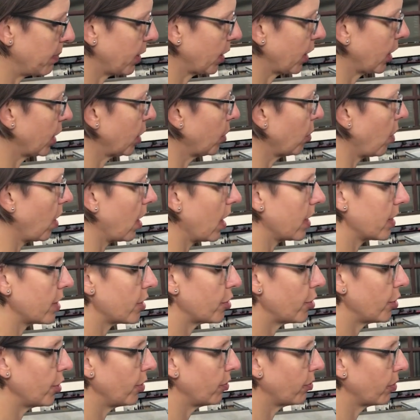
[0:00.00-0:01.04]
you're gonna want
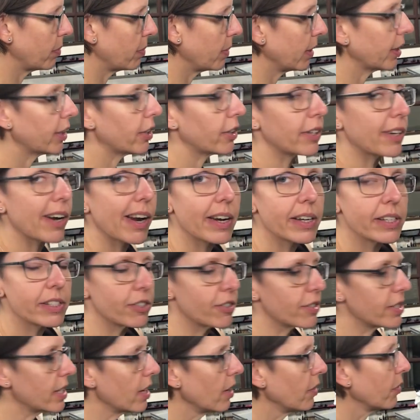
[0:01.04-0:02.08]
to familiarize
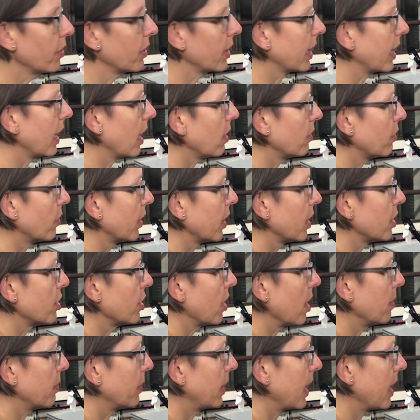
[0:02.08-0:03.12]
yourself with the California
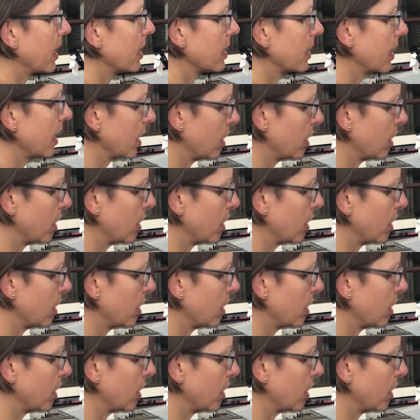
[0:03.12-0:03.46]
job case.